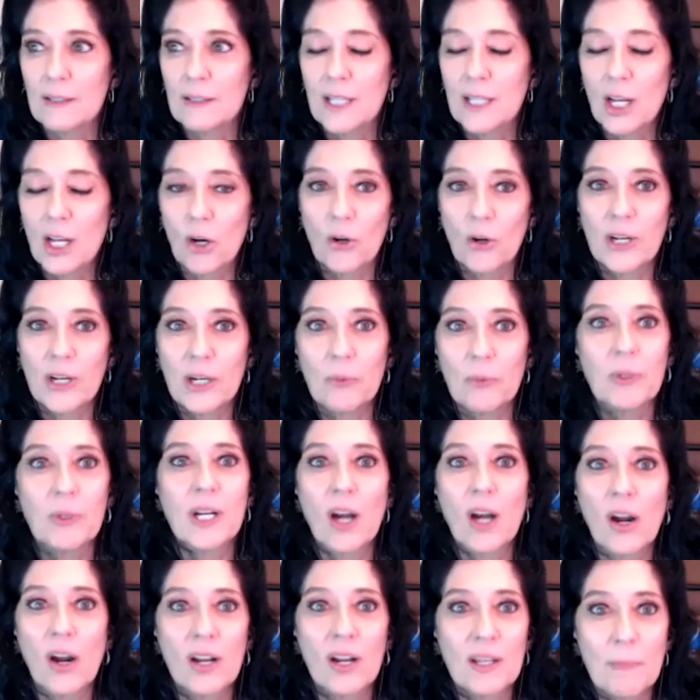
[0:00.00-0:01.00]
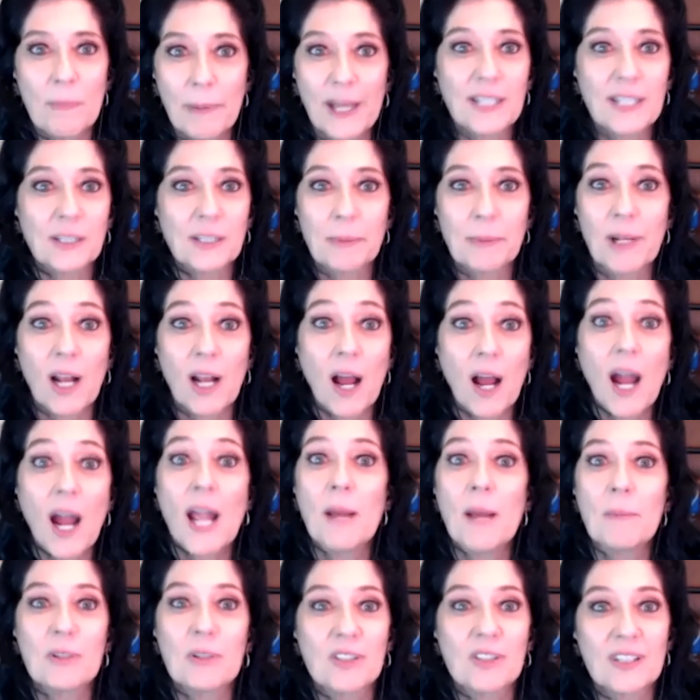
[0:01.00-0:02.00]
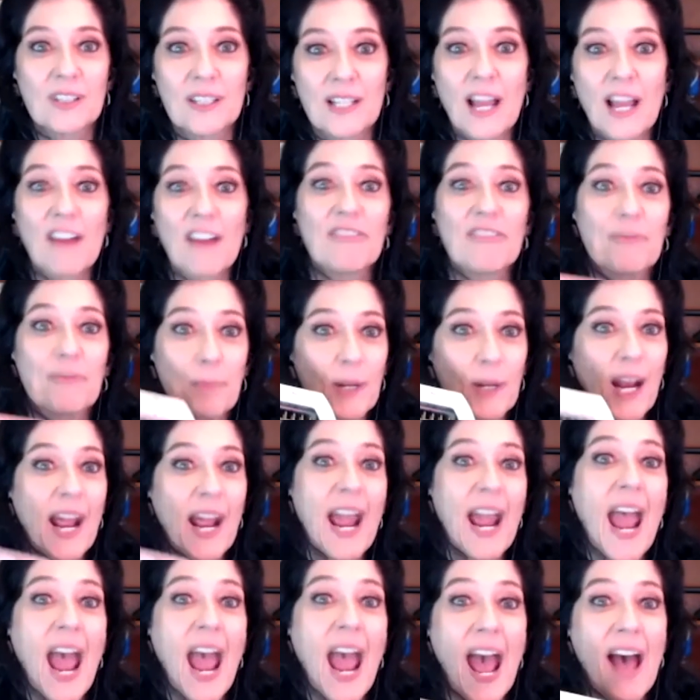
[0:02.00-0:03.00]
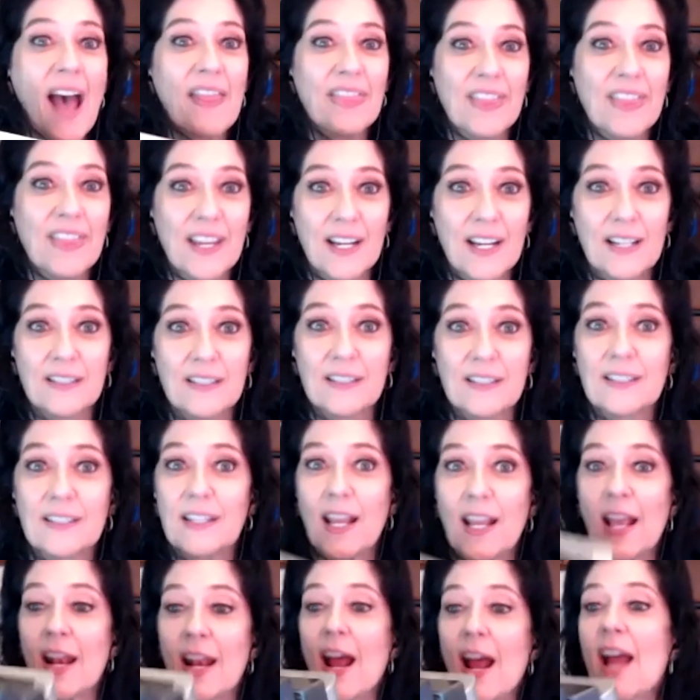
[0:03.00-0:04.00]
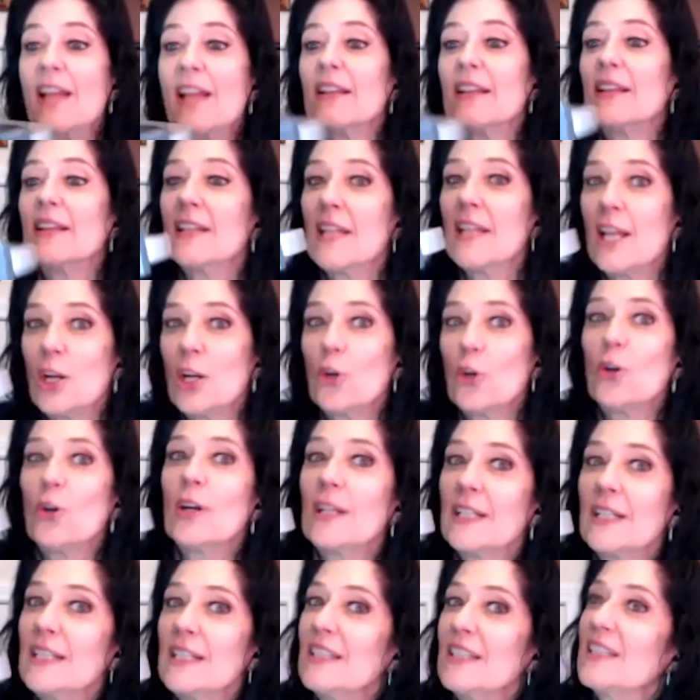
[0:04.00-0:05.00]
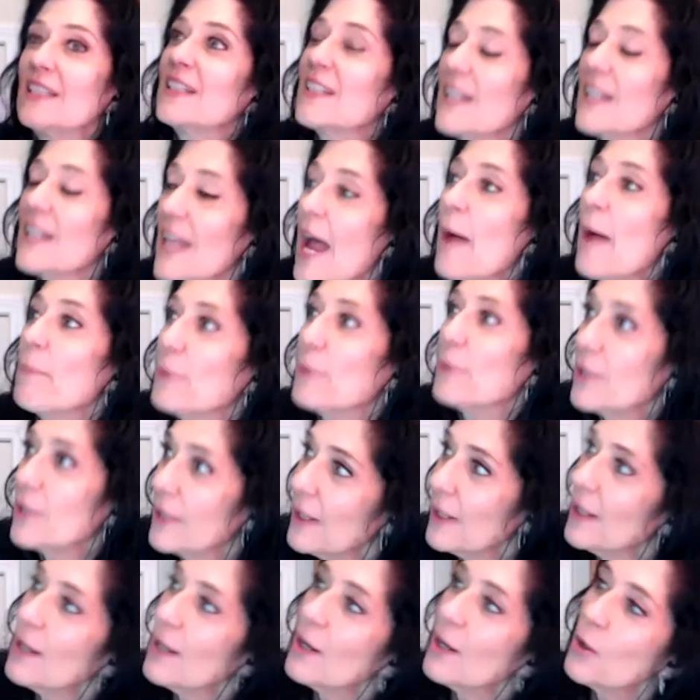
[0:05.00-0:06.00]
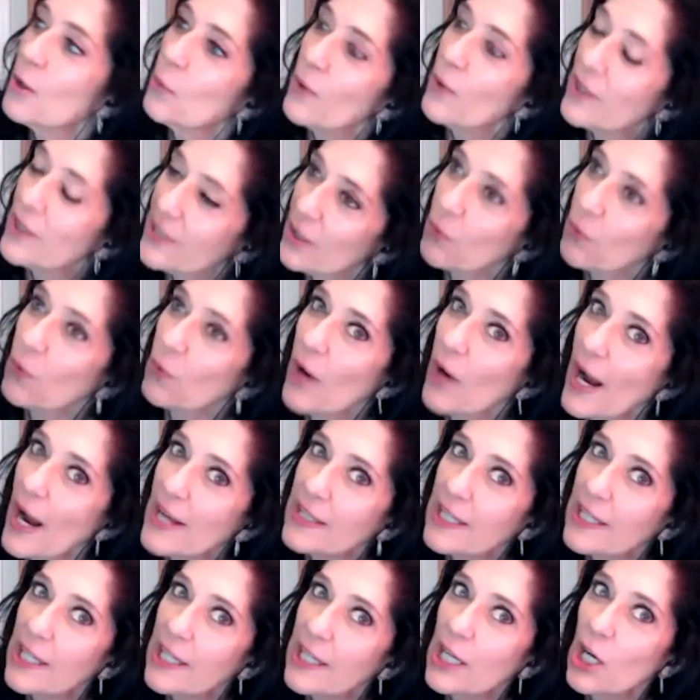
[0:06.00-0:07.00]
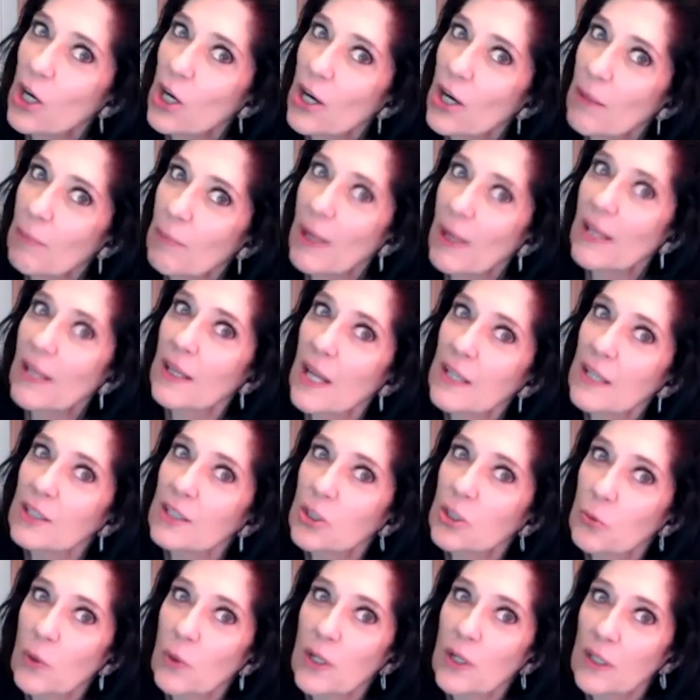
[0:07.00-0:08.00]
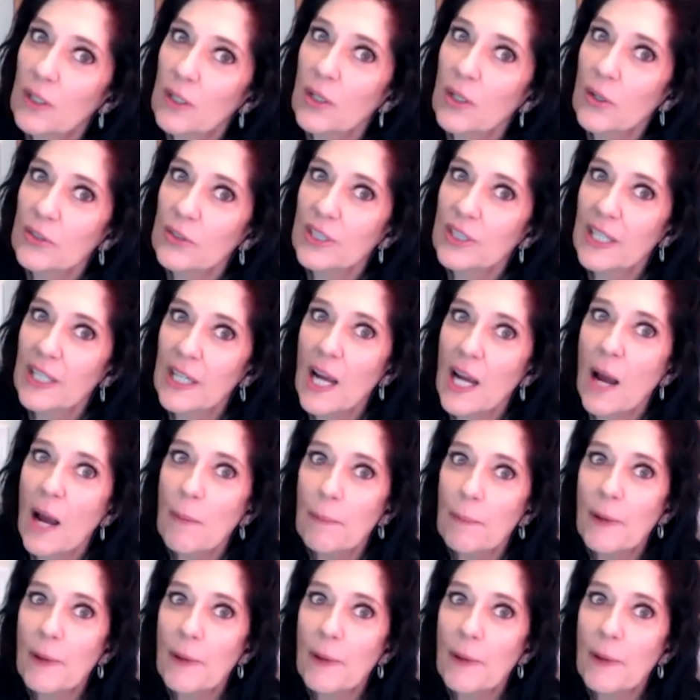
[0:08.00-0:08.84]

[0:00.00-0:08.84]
here we are in the basement. I almost left, but I had this, and I literally slept with it right here, and my lungs weren't closing up.